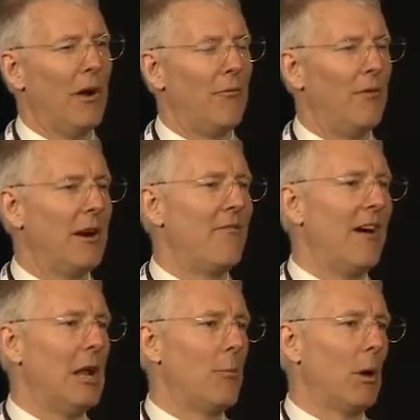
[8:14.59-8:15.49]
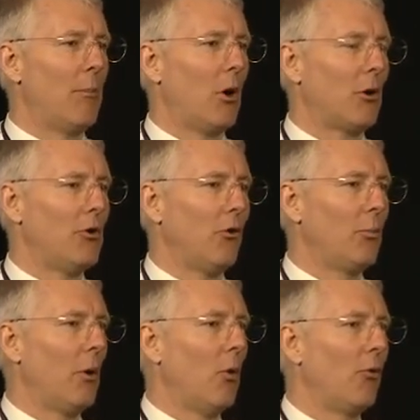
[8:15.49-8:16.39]
very valuable partners,
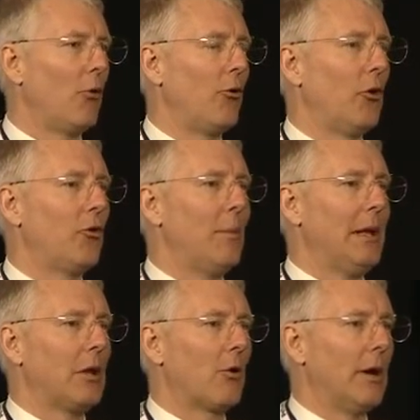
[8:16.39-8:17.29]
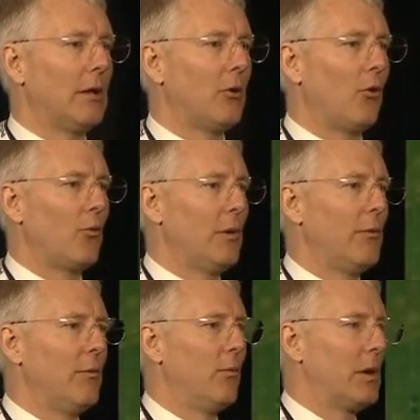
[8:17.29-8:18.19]
both the system integrators,
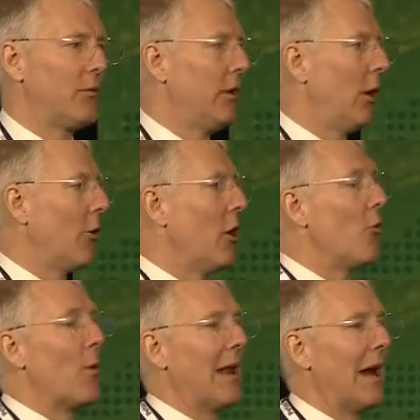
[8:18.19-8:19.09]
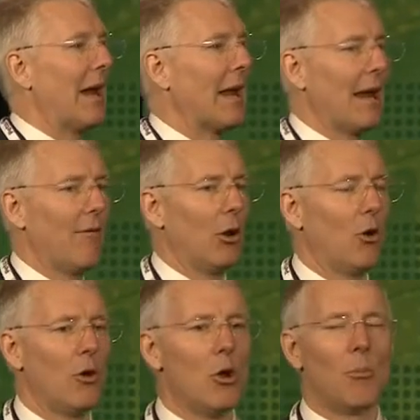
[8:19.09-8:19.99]
which we are relying heavily
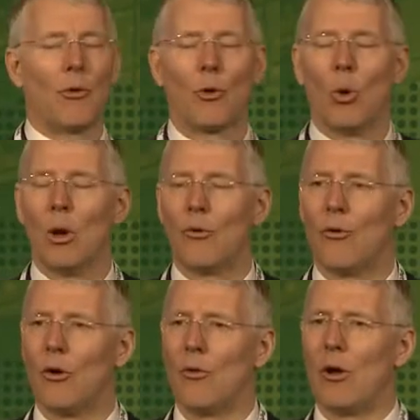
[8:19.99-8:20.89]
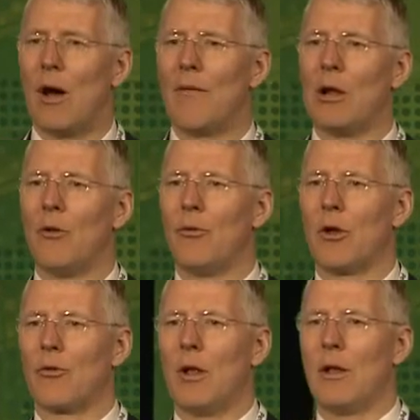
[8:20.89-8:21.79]
on, but also on the
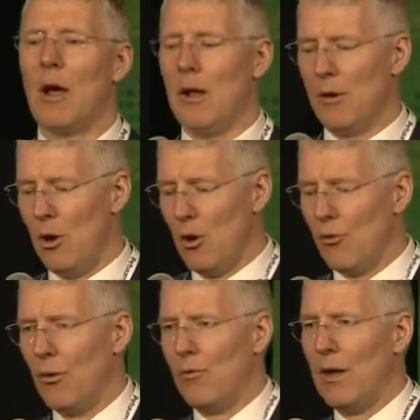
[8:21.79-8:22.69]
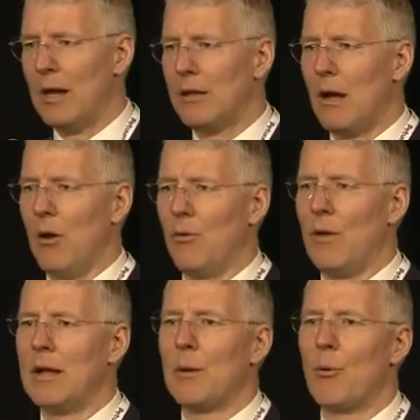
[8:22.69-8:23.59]
analytics and
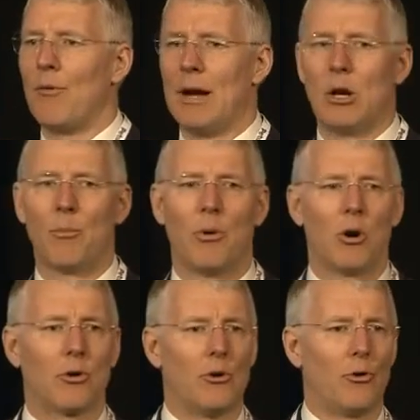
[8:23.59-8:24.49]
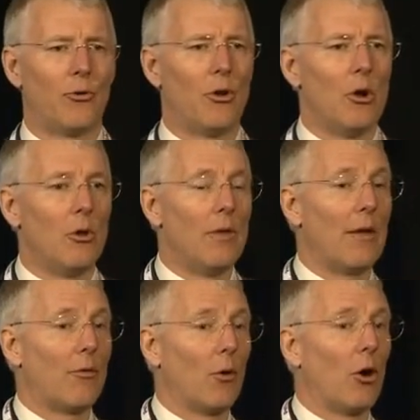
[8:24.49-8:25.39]
data provider partners
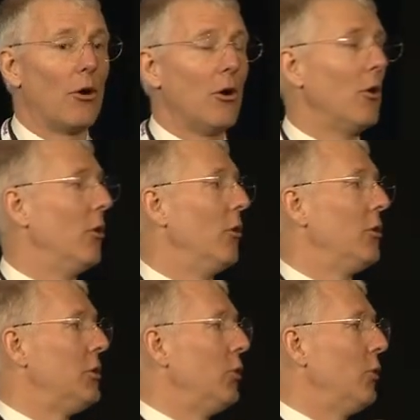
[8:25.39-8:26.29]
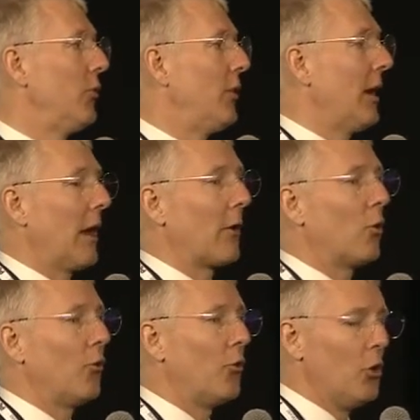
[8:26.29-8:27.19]
that are using and
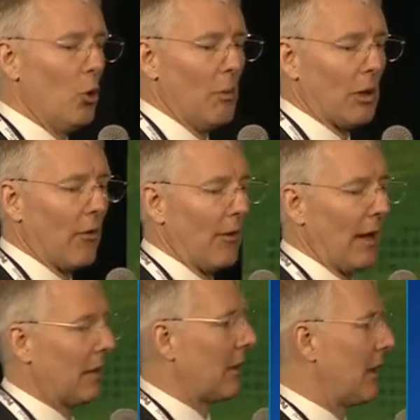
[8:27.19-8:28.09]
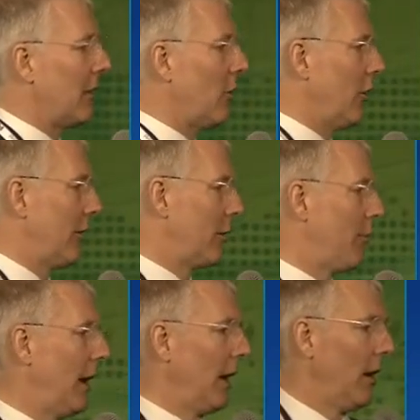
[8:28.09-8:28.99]
consuming the data generated
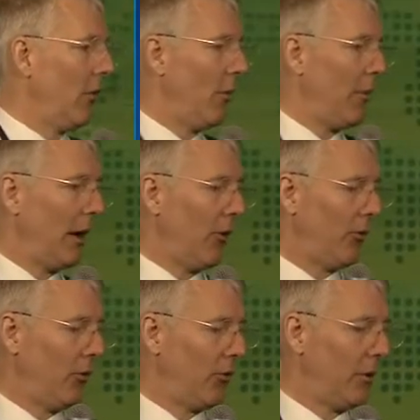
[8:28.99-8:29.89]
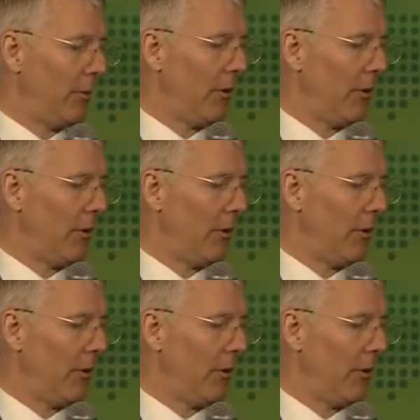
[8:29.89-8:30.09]
by the PI system.